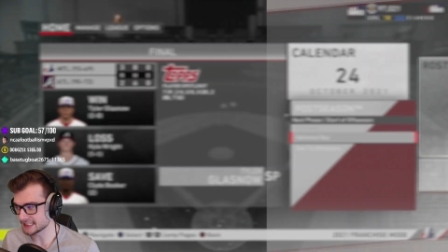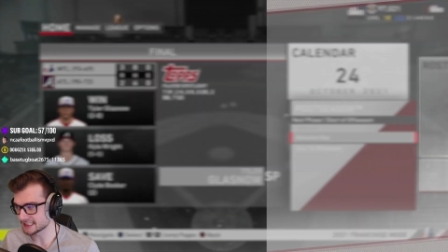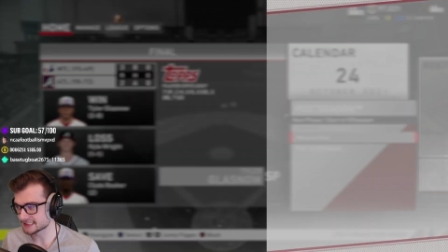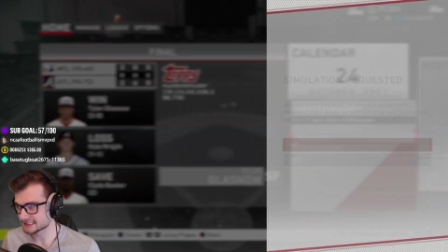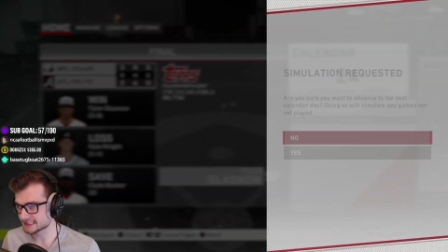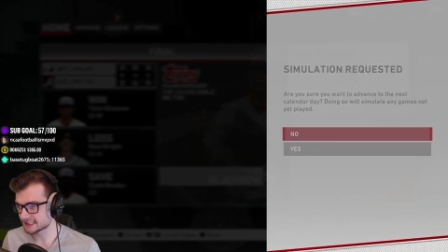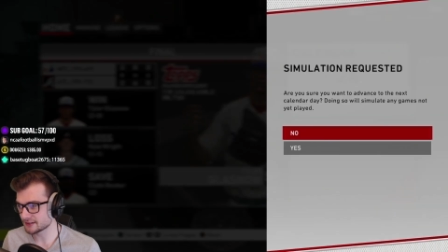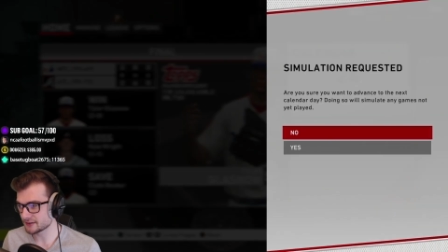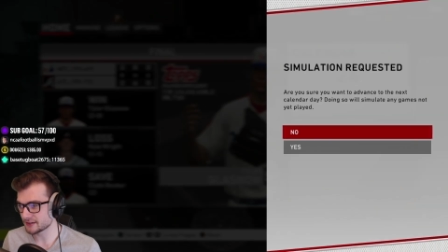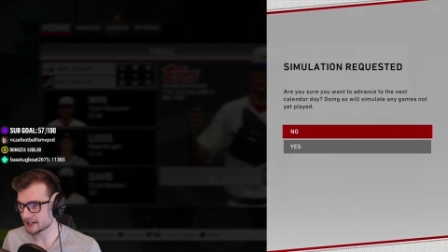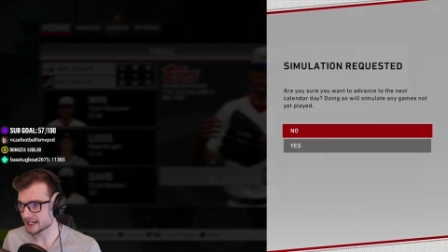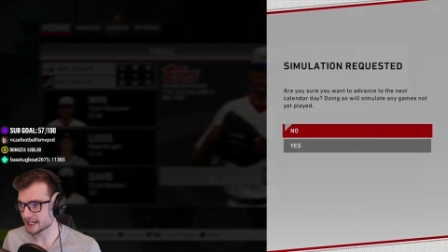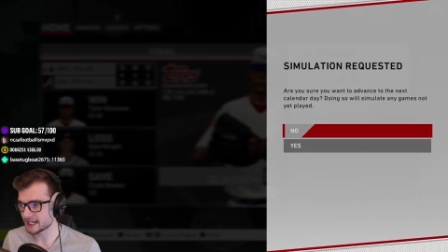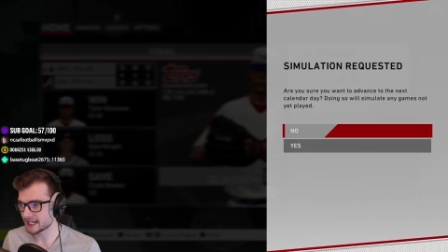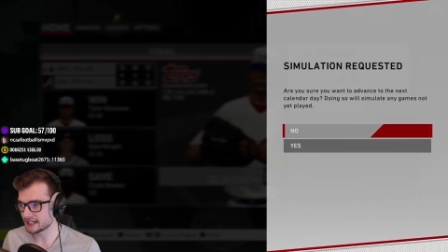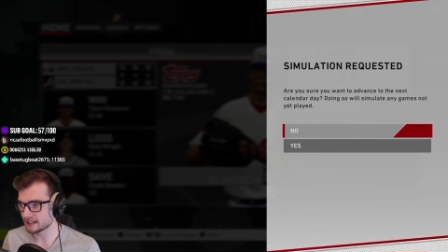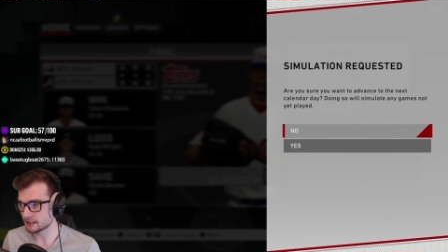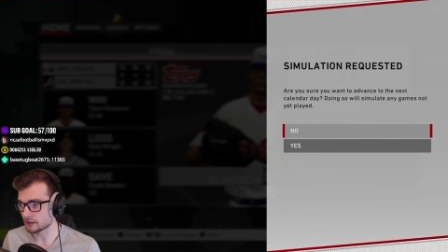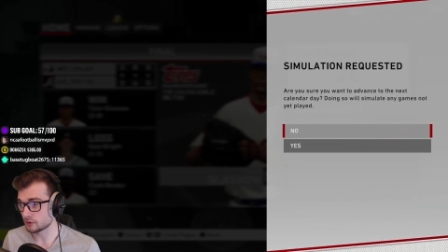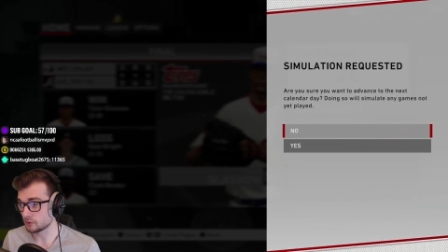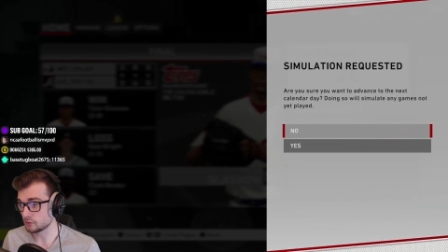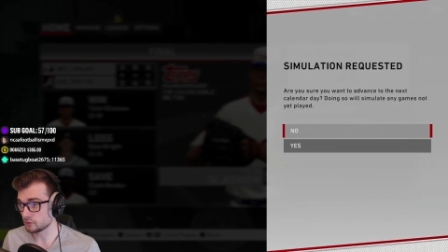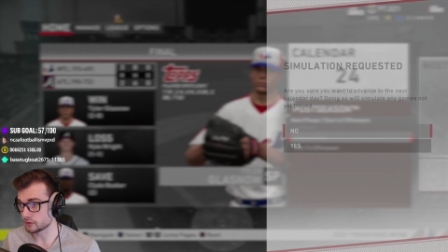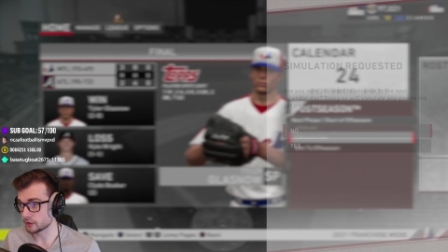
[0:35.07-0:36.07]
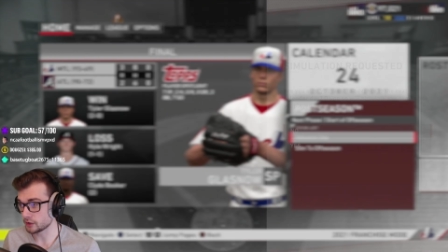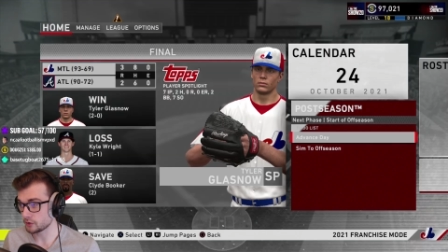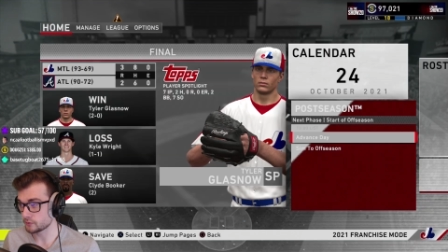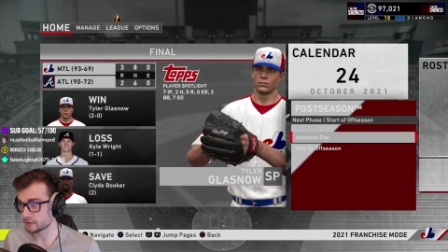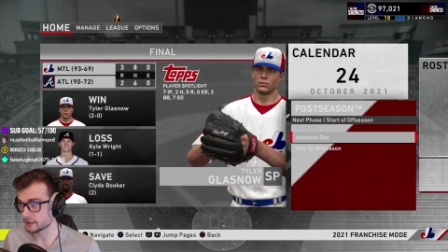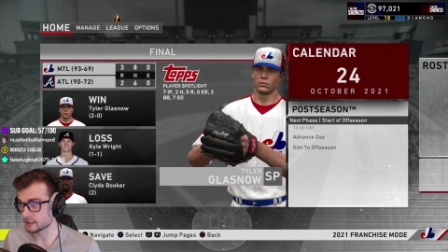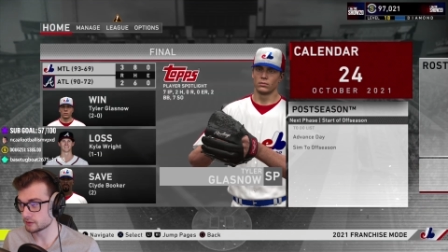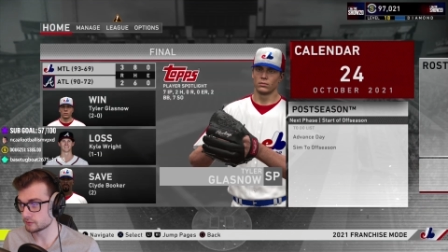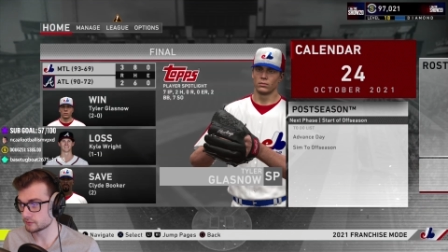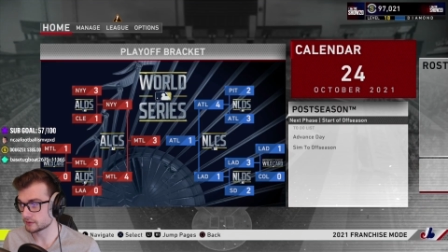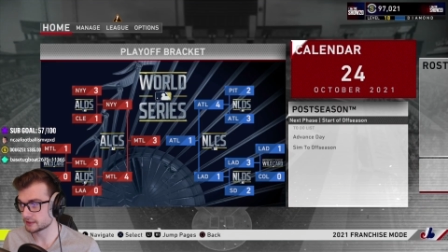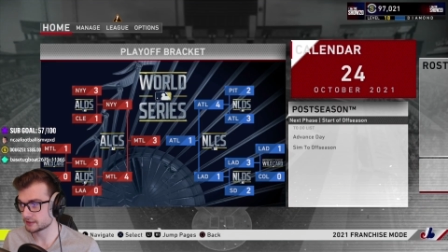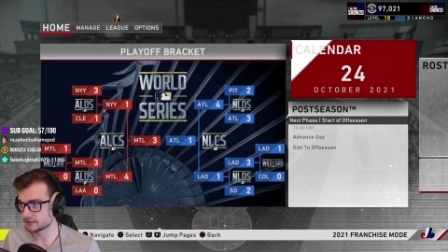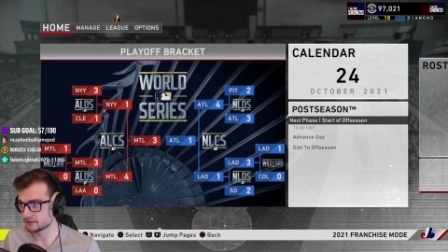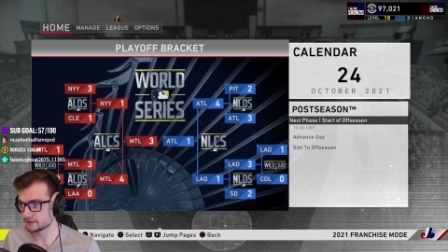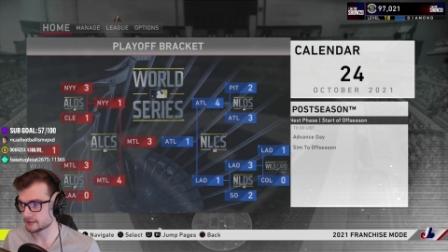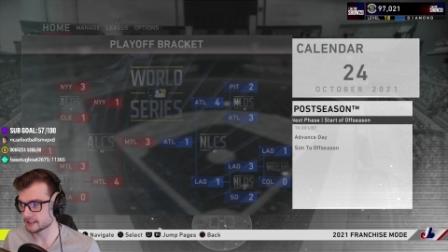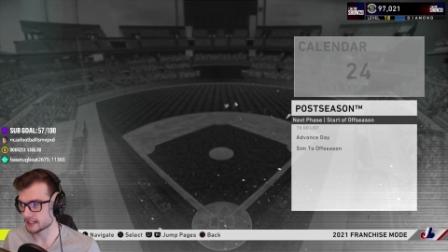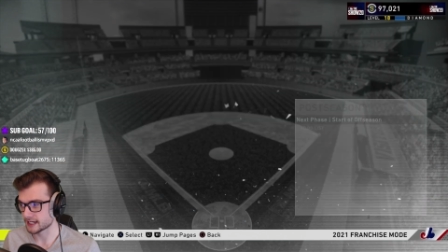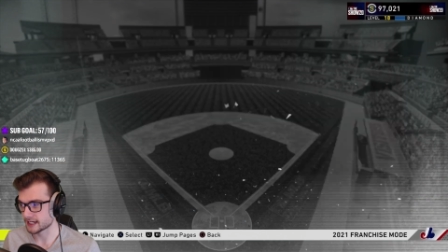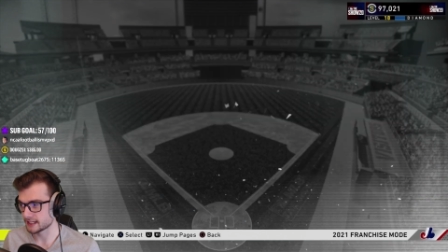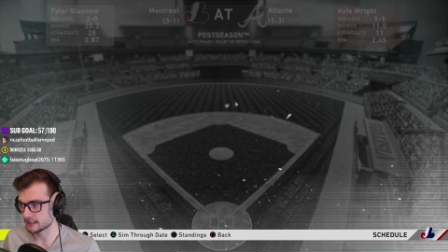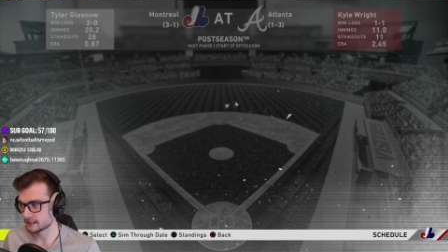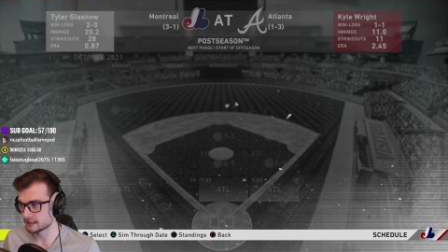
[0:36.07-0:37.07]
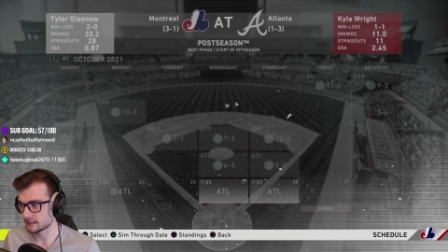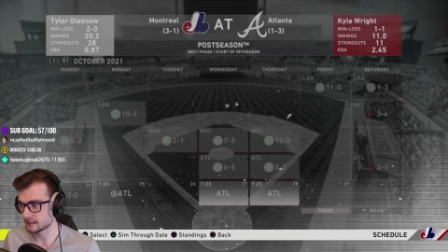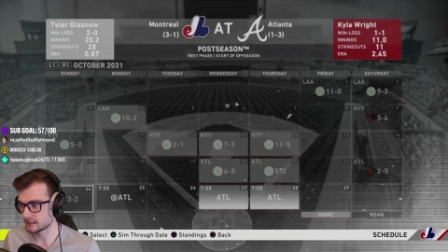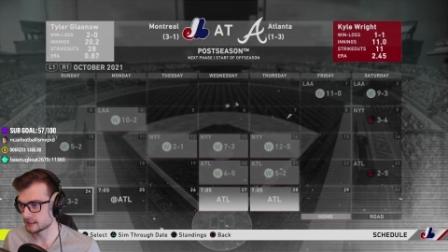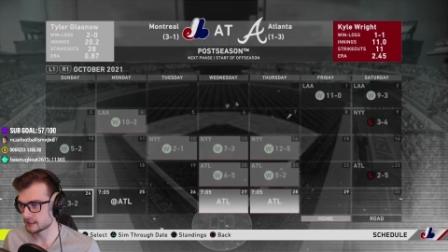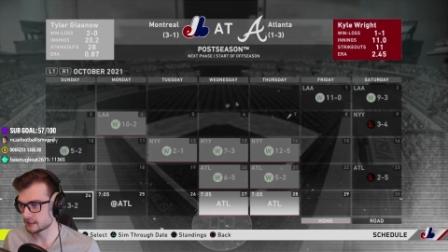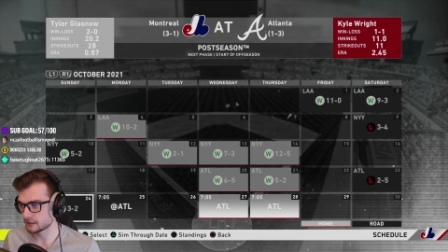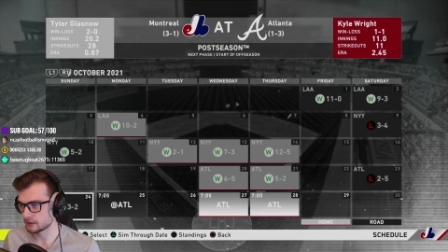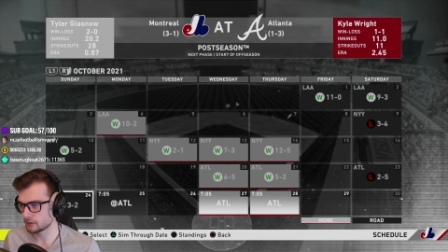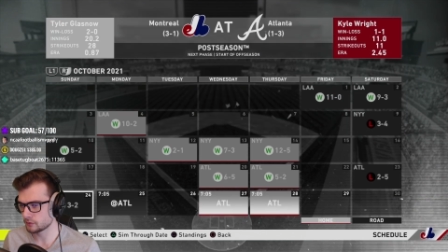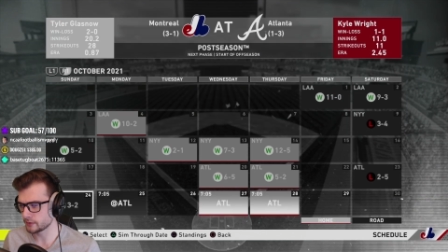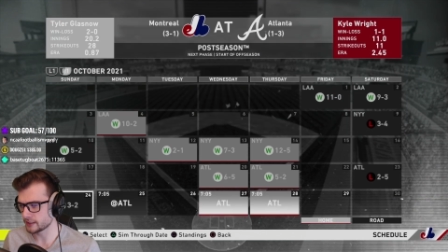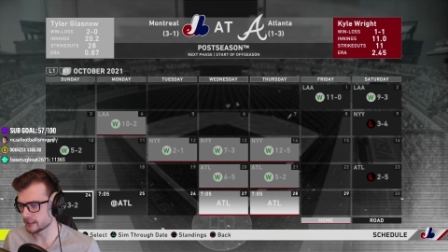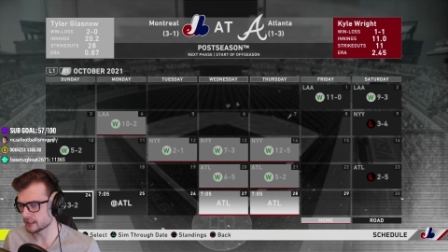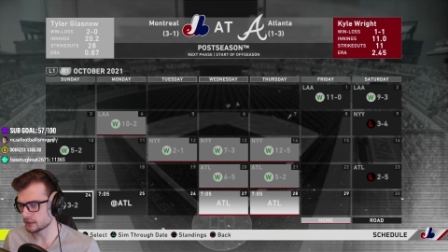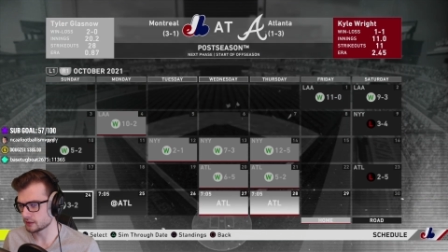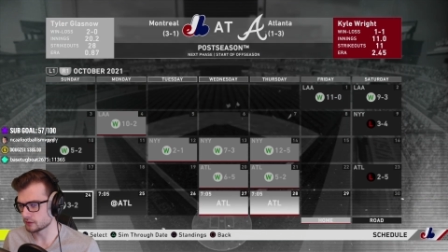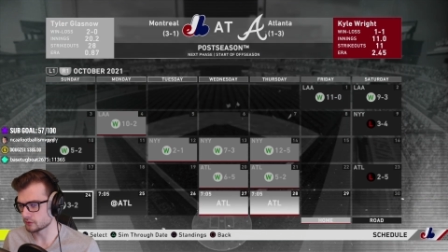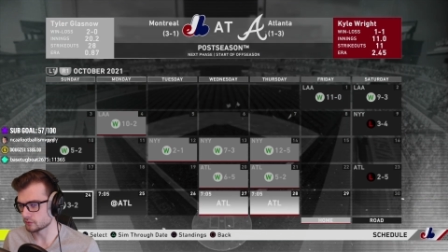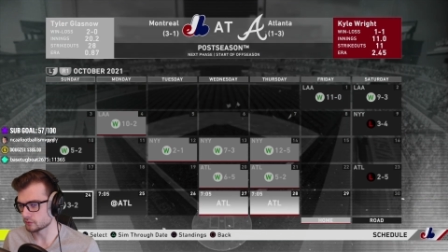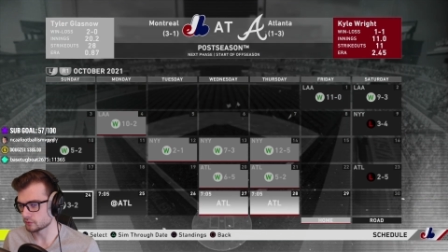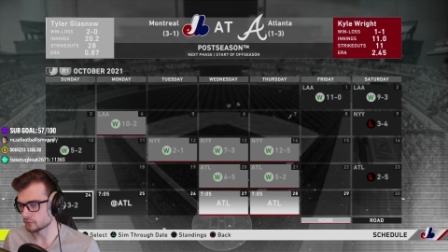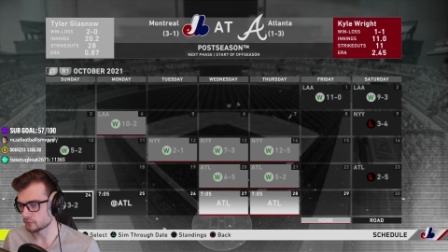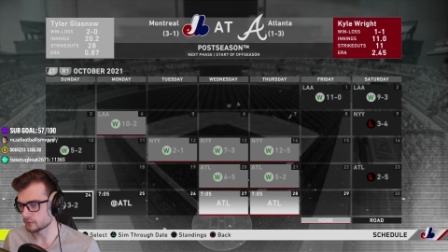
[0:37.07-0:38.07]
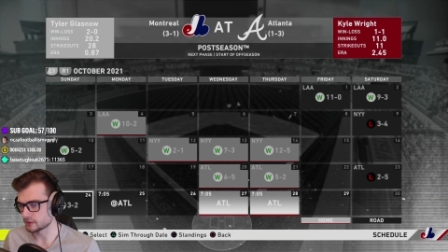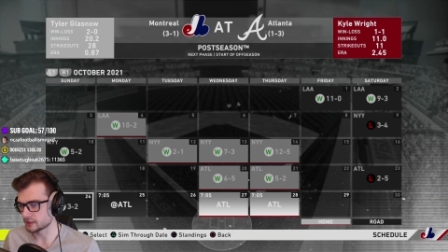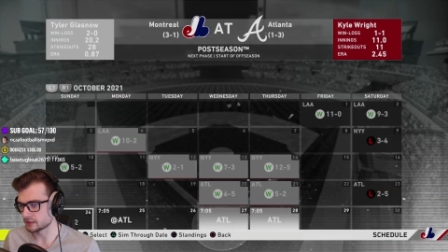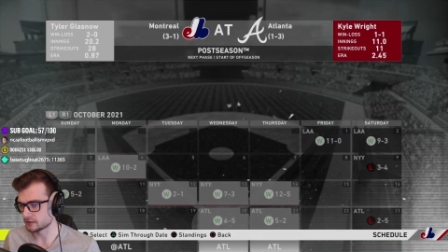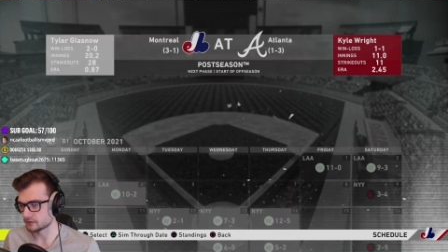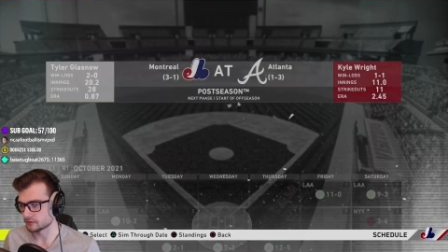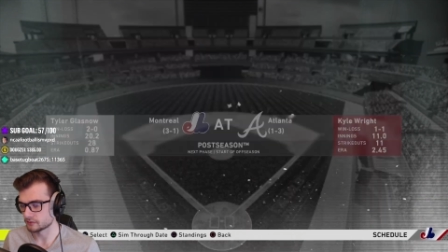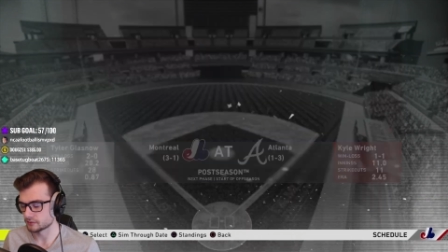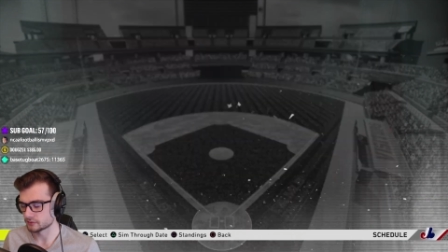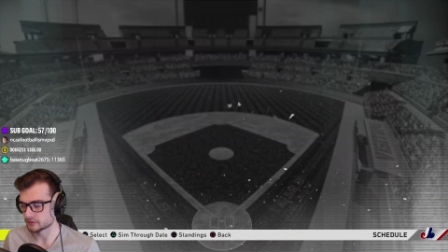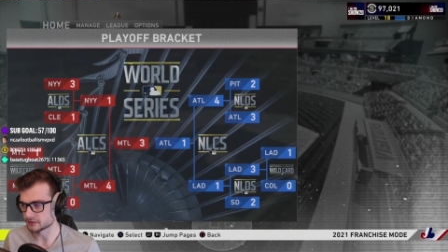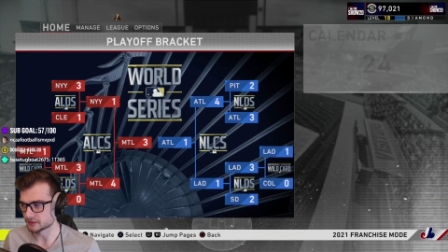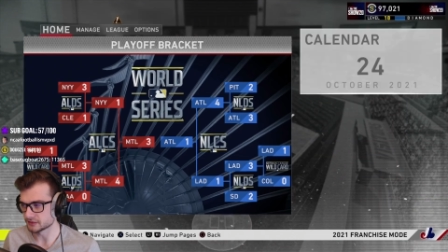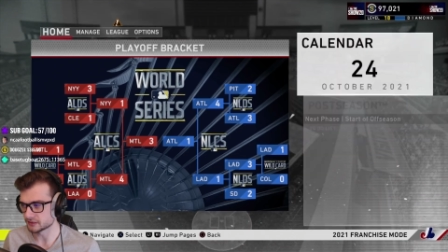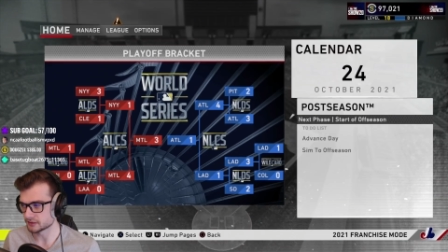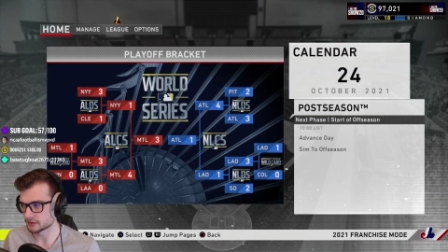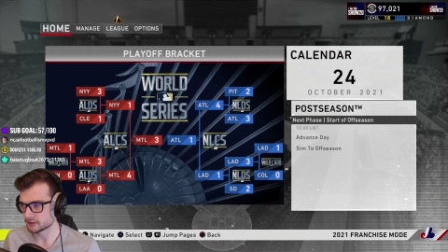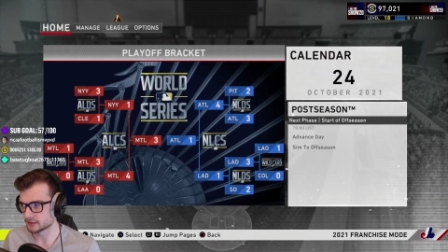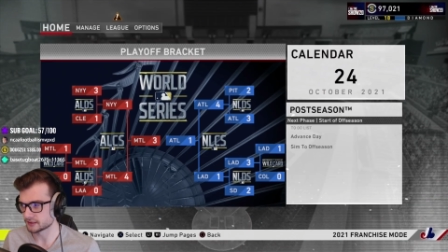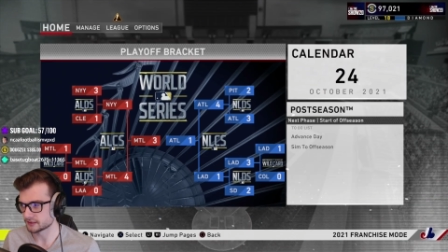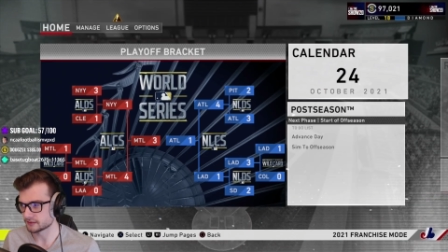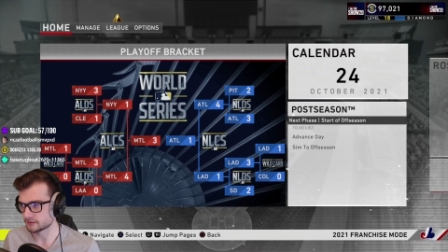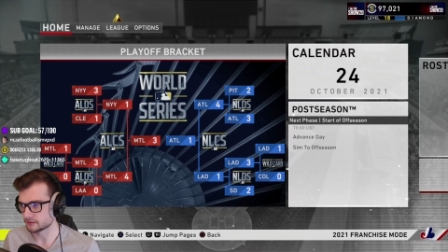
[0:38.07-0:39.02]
let's go ahead. Oh, no, we don't want to do that. Uh, oh, wait, no, we do. We're still on